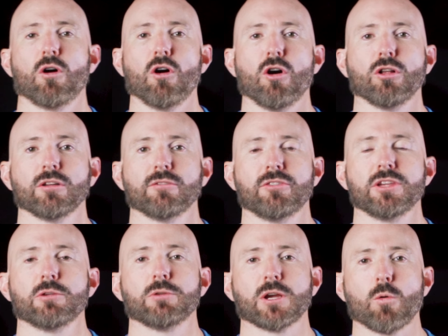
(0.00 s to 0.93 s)
all of
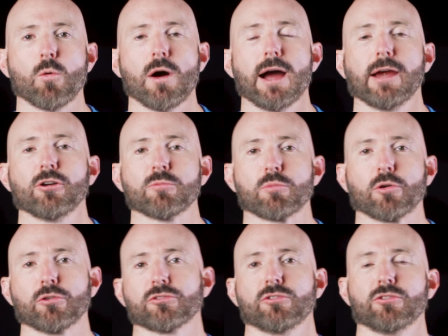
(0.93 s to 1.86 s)
the required
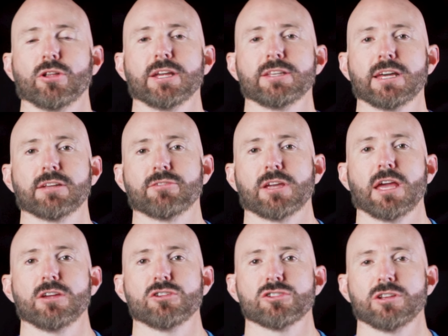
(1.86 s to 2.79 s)
personal
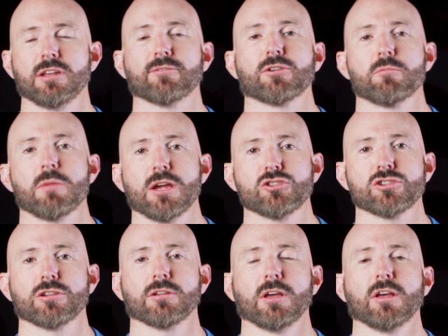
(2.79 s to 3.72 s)
identification
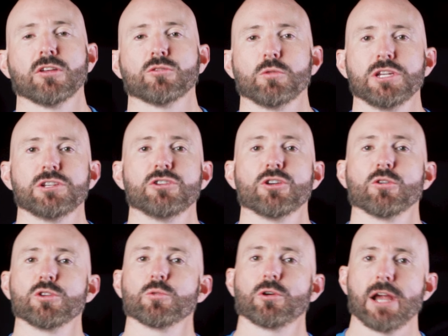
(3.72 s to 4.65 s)
information. So we need to know
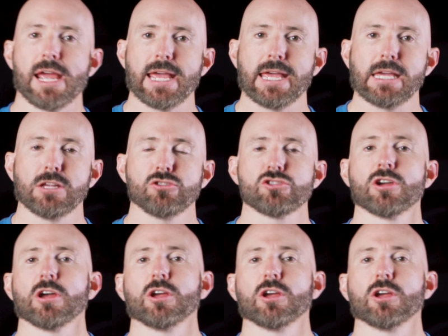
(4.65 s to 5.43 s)
your age,